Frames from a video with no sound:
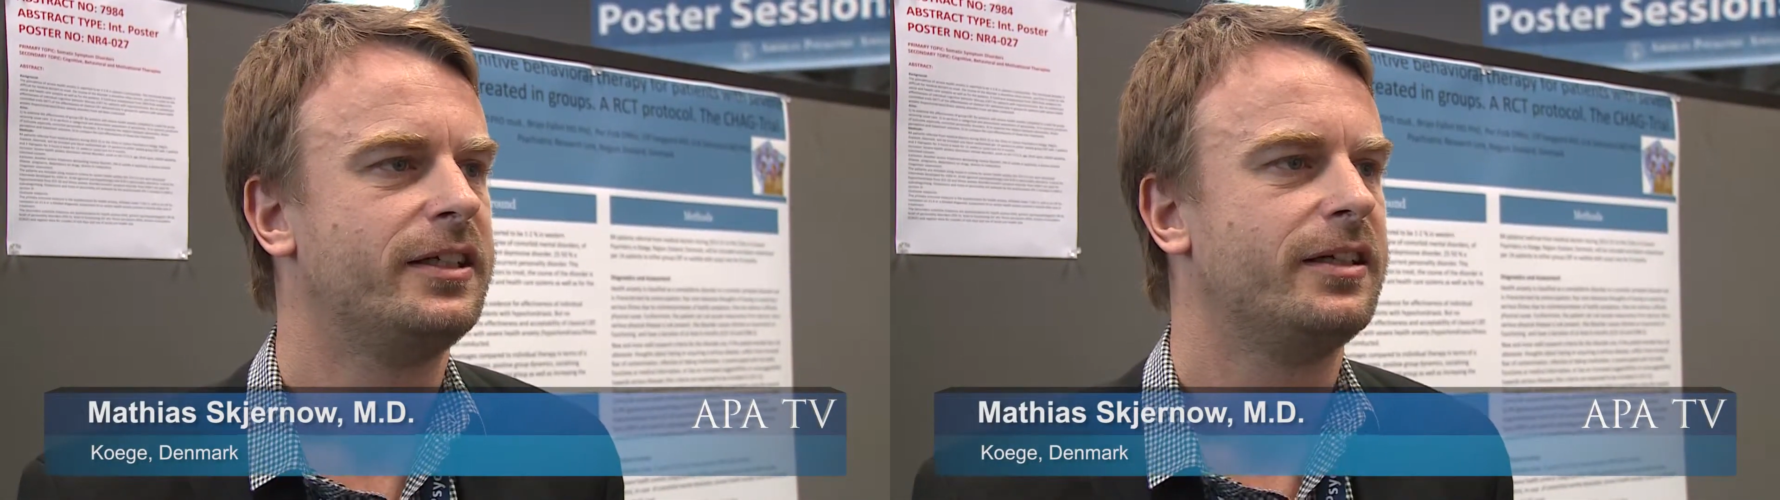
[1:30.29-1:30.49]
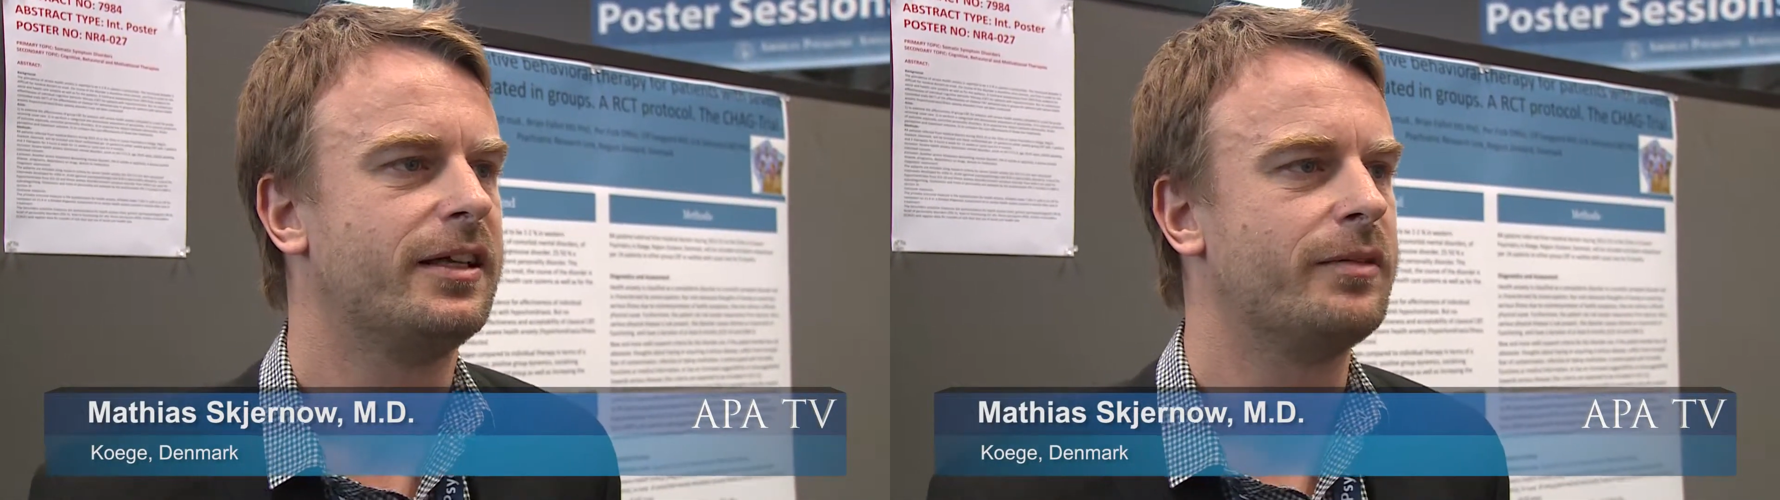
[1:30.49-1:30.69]

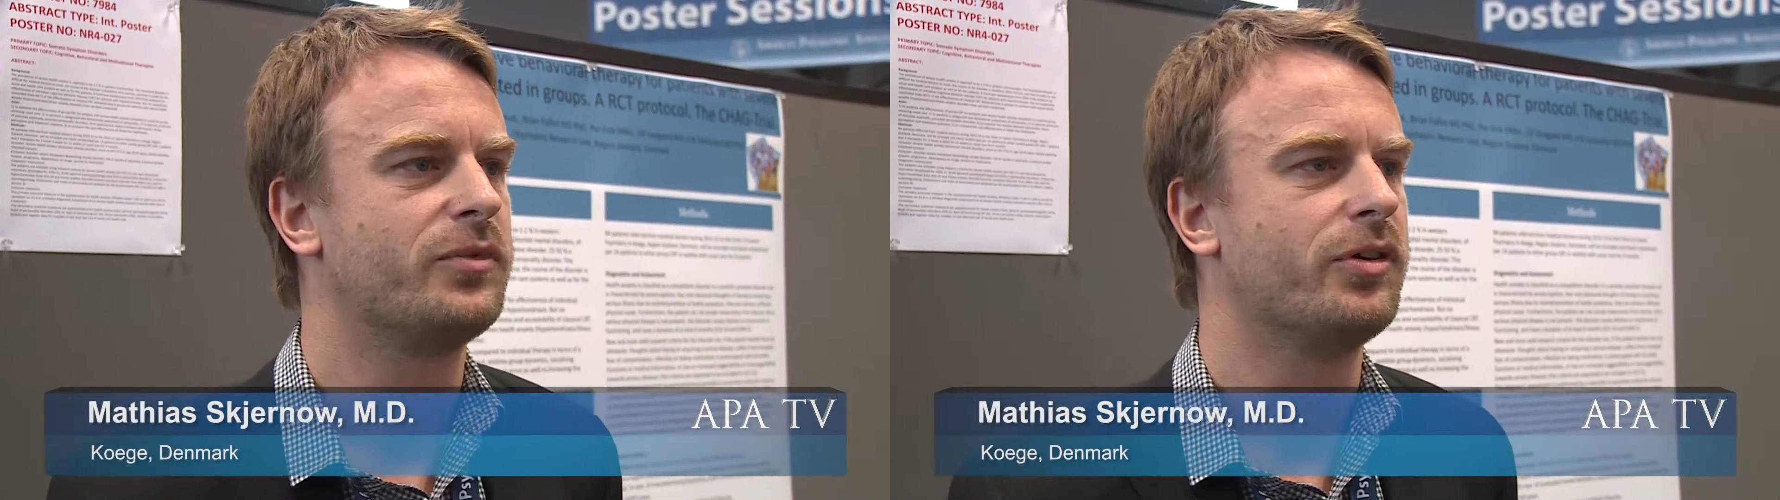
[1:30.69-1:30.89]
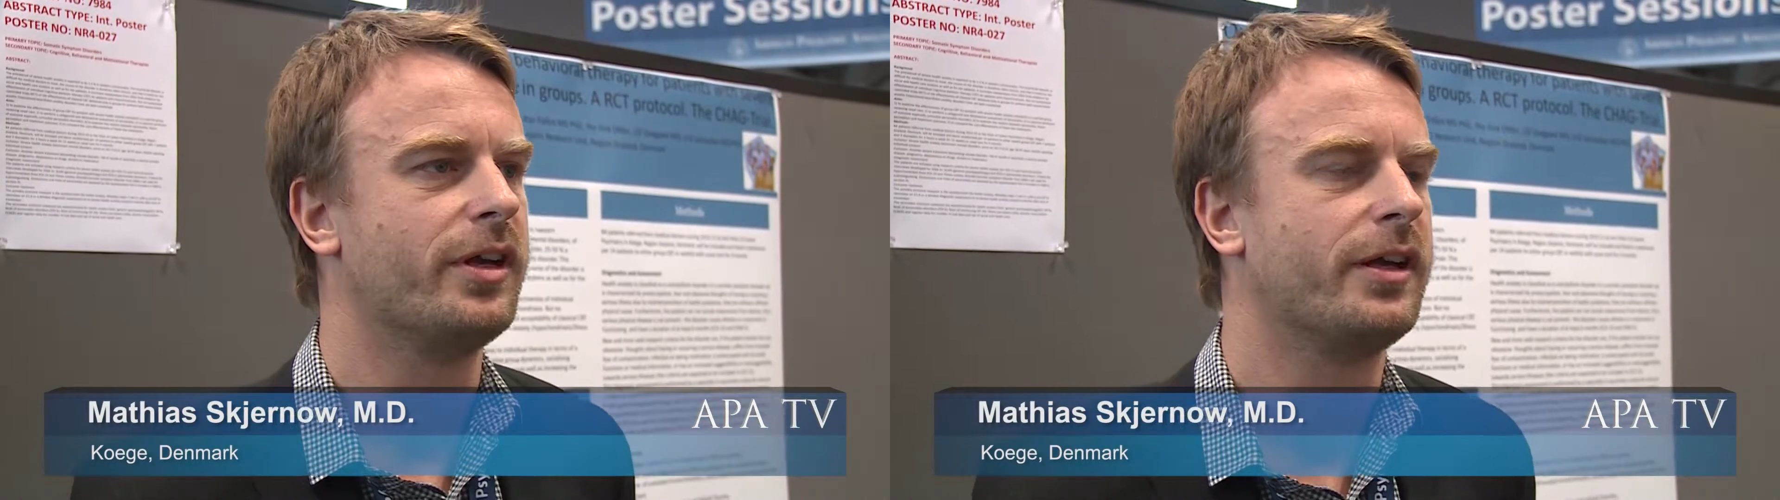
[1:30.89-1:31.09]
And I'm
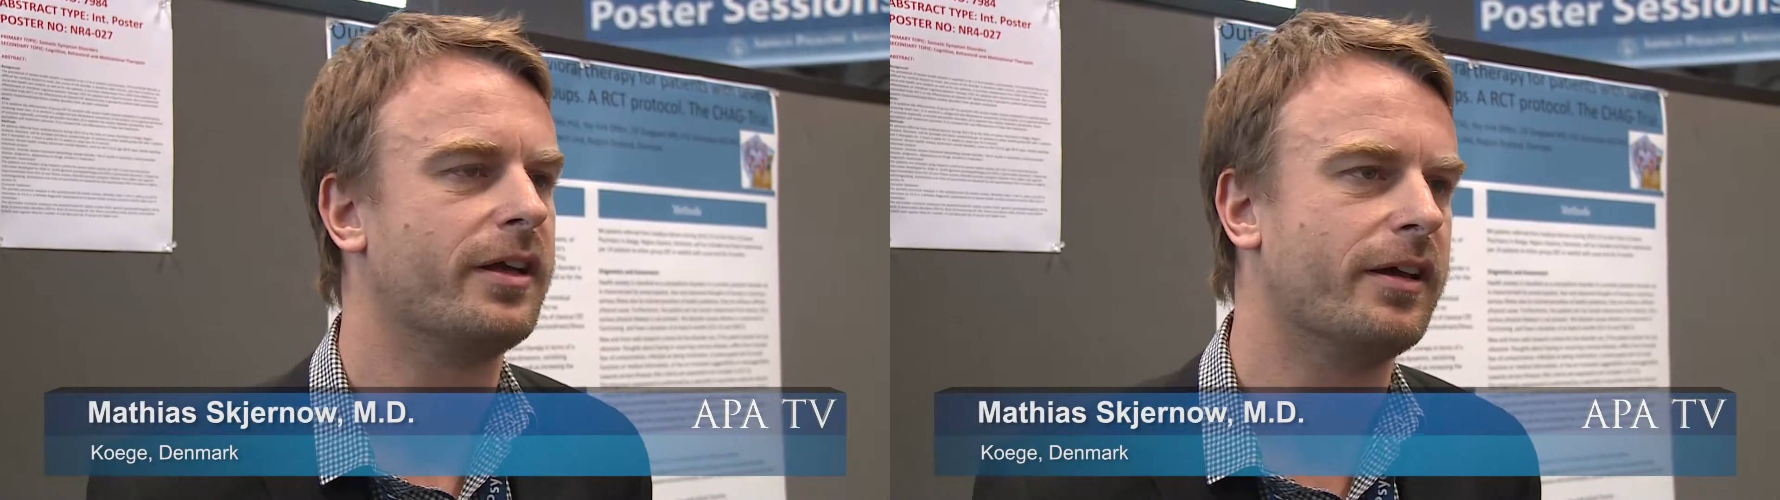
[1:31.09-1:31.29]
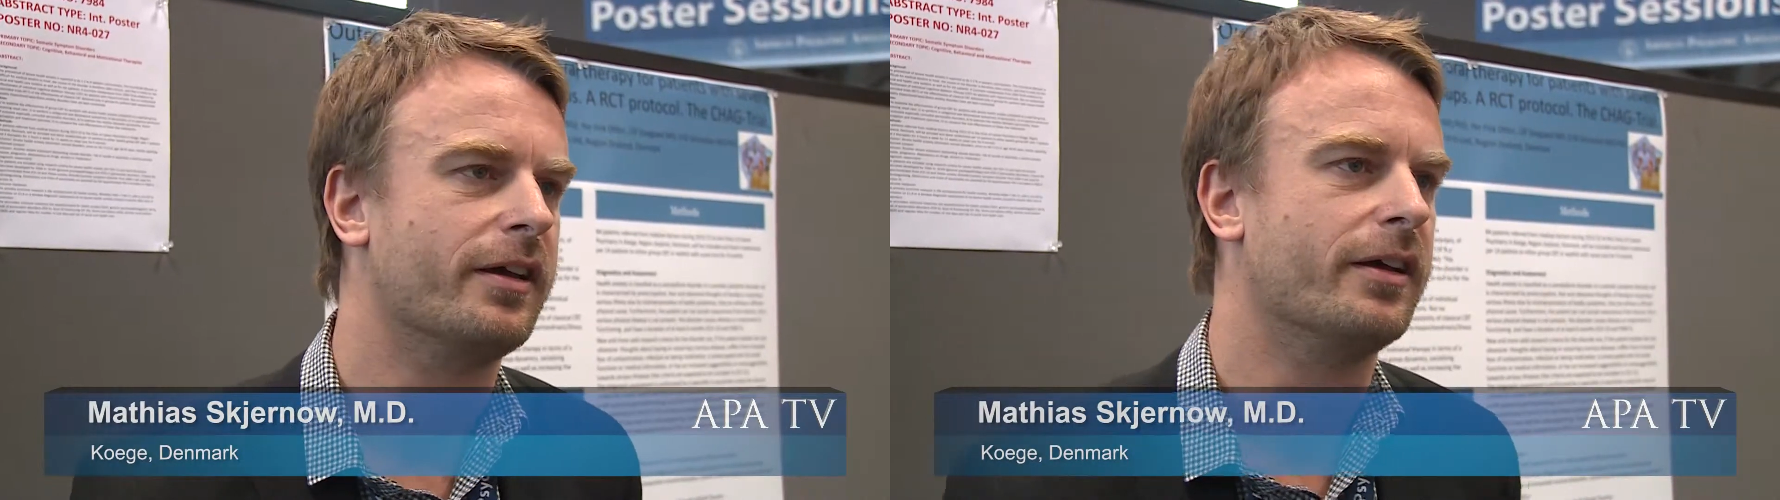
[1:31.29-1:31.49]
doing
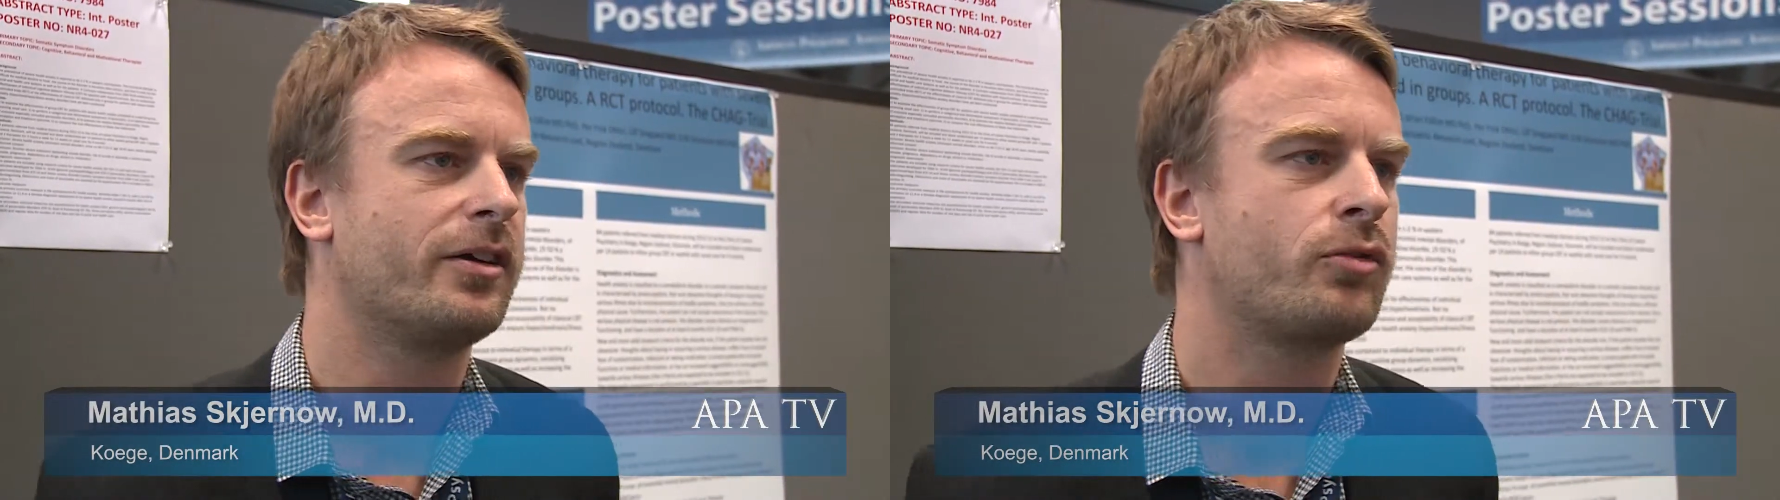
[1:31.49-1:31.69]
a